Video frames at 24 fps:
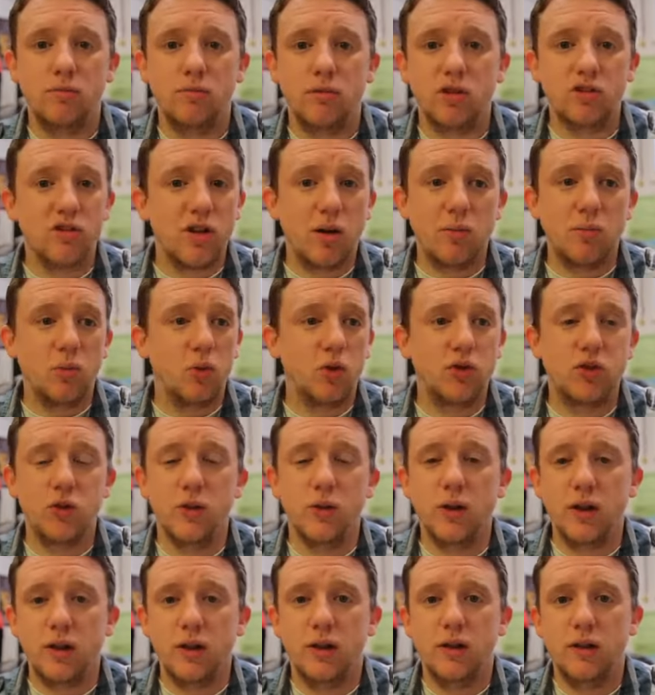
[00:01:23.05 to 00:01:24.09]
There's nothing more to
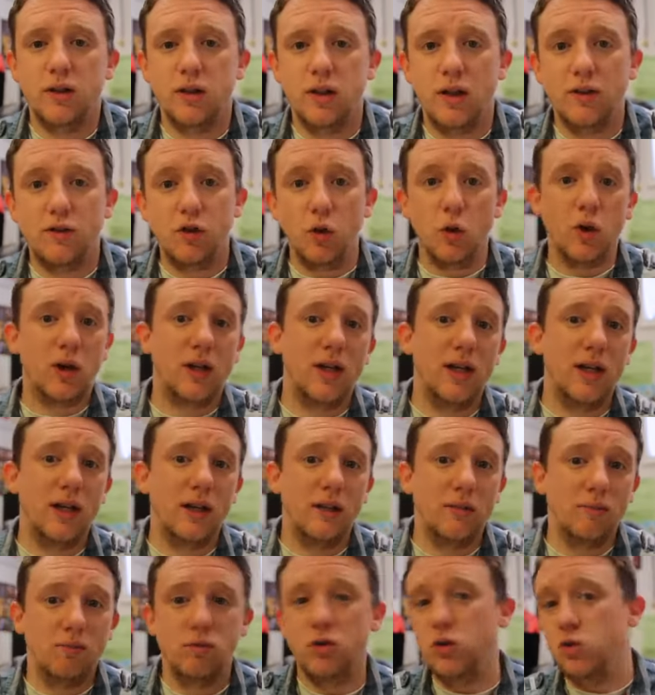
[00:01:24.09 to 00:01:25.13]
it. If you're a king,
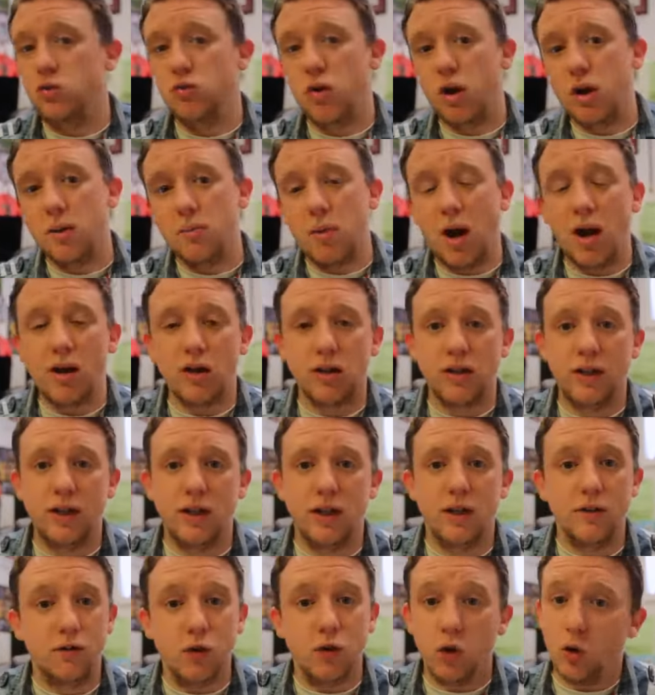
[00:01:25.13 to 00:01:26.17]
you run a monarchy.
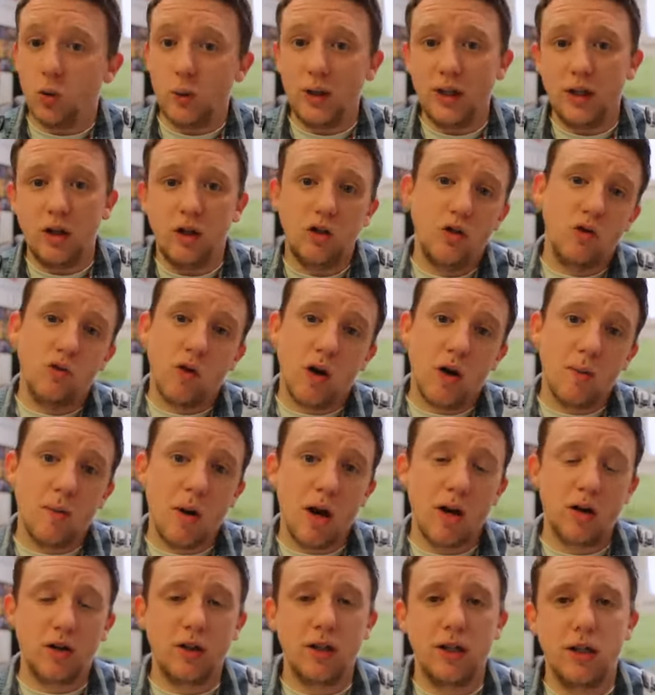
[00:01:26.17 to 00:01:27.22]
If you're a queen, you run a
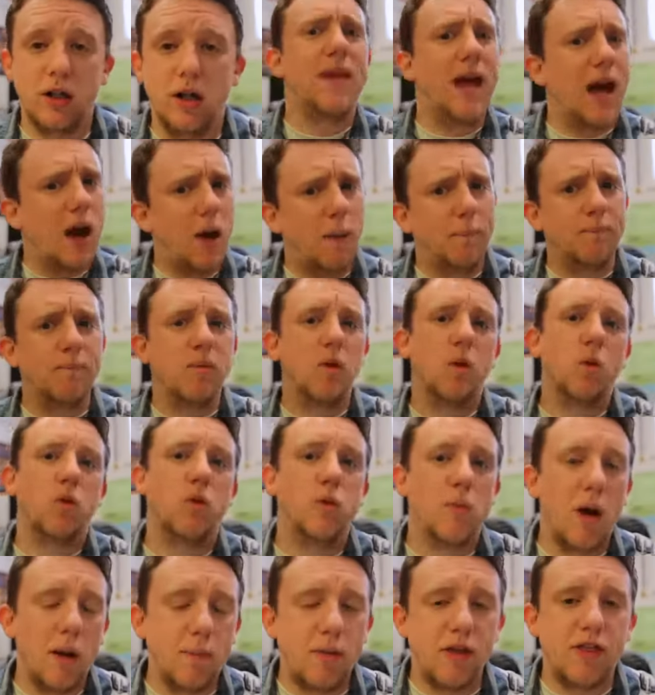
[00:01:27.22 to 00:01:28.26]
monarchy. Now,
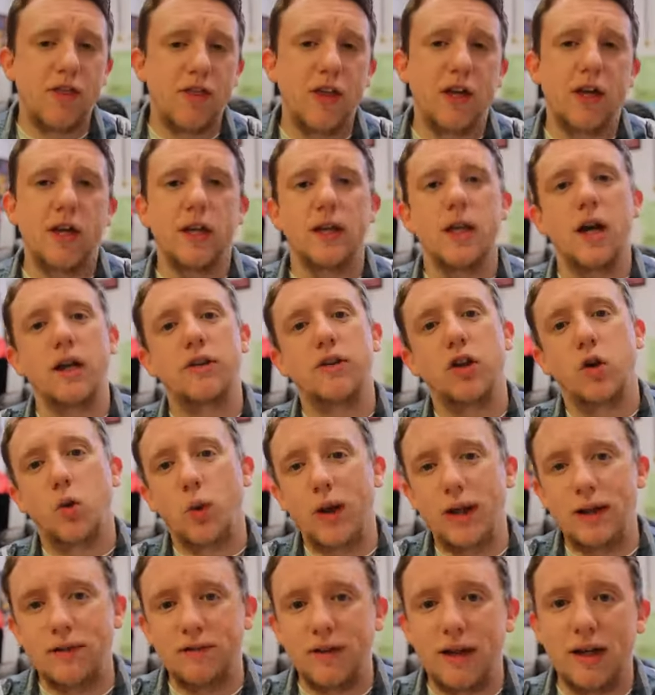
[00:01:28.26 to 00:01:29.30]
you might be thinking like the
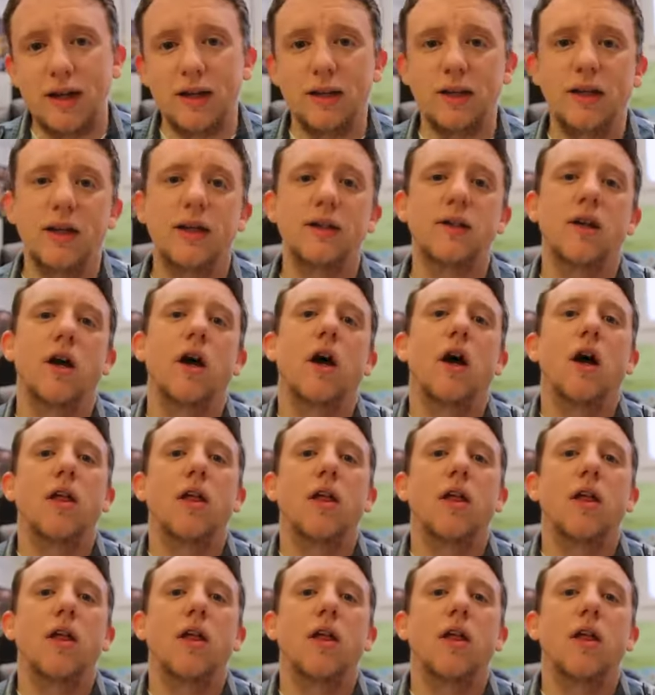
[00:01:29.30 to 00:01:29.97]
Queen of England.